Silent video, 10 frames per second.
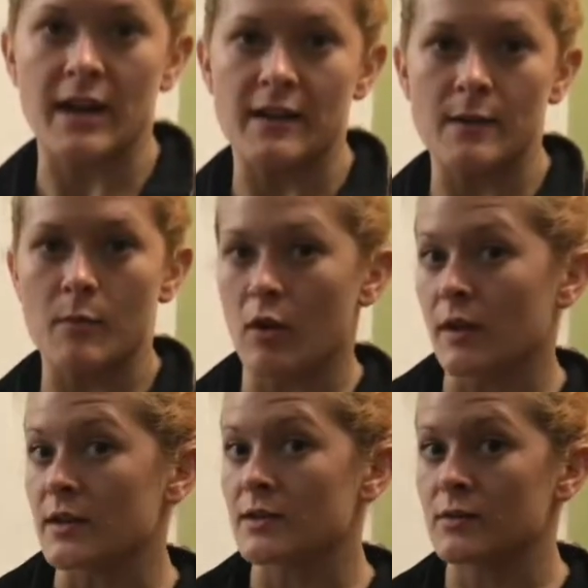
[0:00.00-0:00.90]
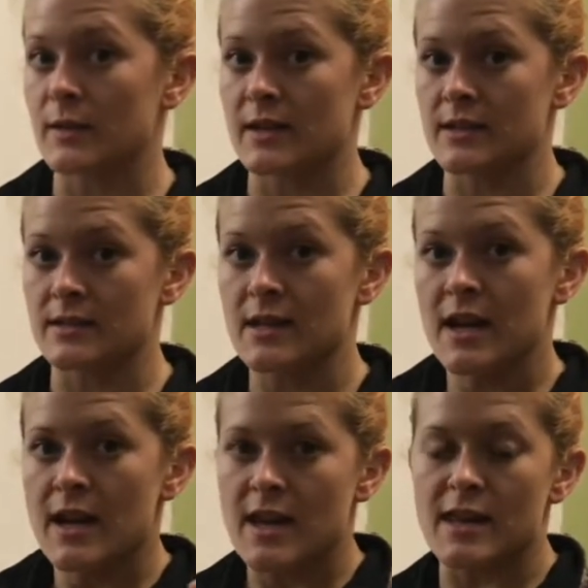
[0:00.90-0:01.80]
to eat them, all I do is
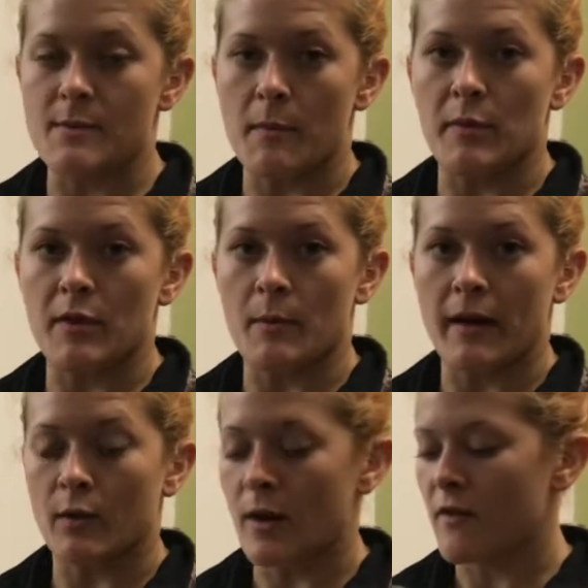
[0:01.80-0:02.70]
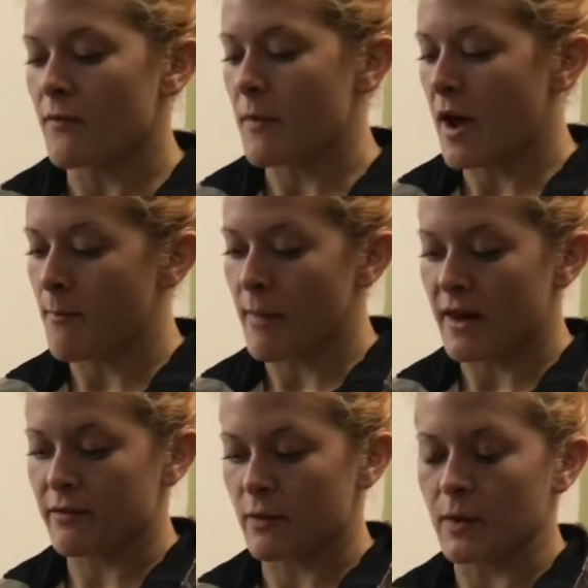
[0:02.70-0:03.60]
heat them up in the microwave. I
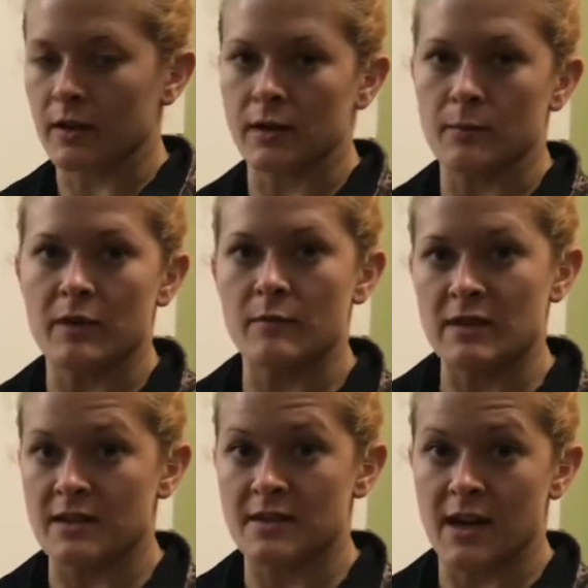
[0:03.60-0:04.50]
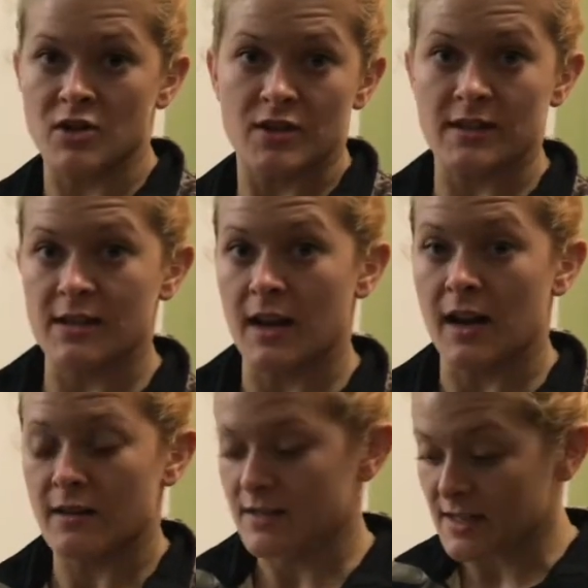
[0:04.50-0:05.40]
might throw on a little bit of Mrs. Dash
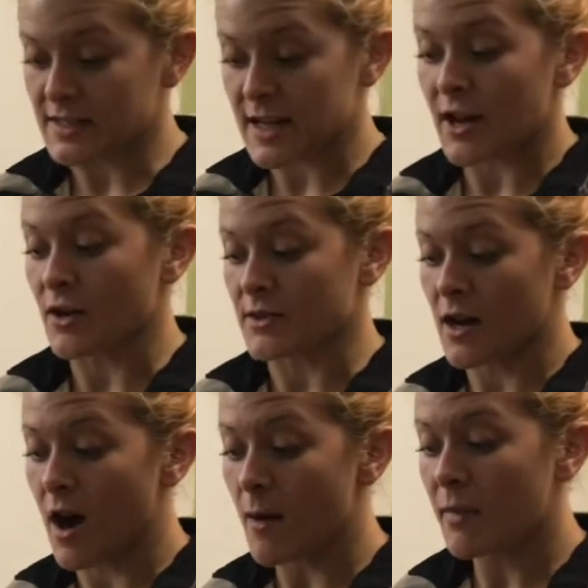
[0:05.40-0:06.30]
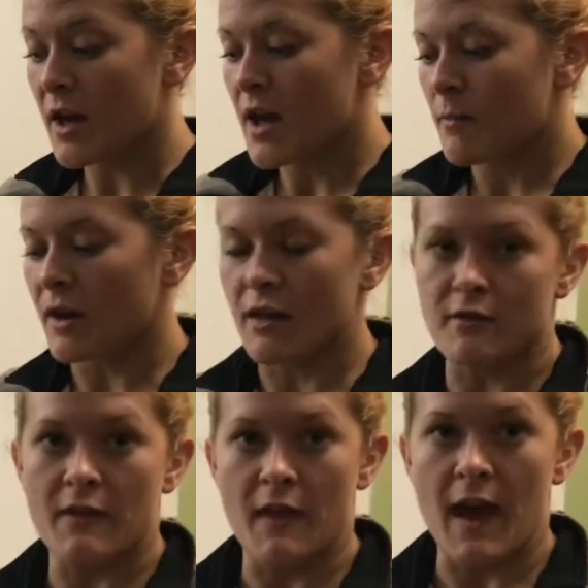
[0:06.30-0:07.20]
seasoning on top, but other than